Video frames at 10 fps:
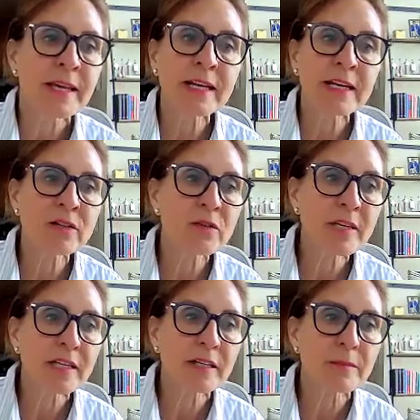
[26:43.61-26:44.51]
and i know
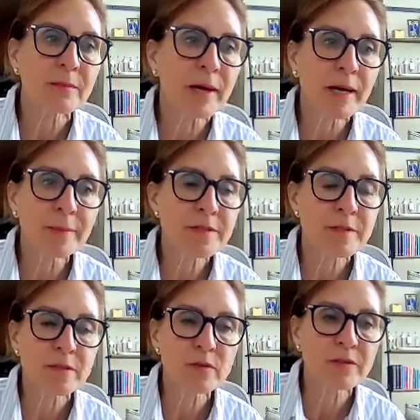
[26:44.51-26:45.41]
that moms
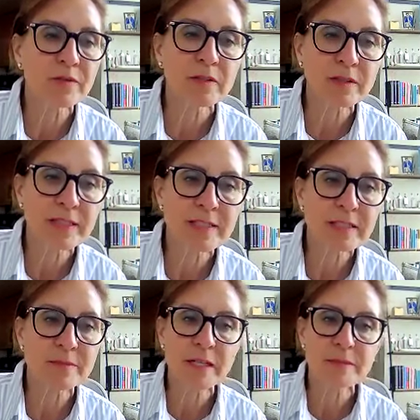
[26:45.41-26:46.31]
who have little kids
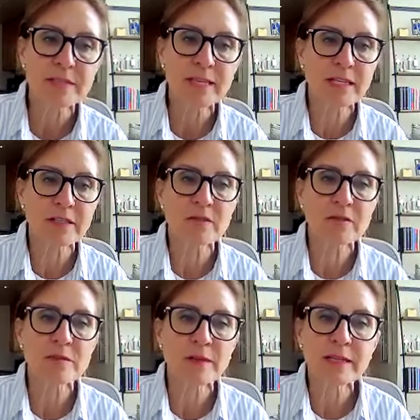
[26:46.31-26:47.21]
sometimes can't do
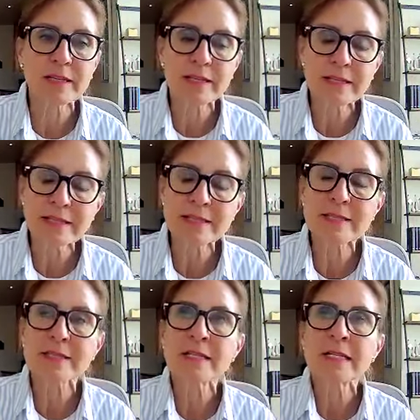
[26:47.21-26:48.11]
this but it is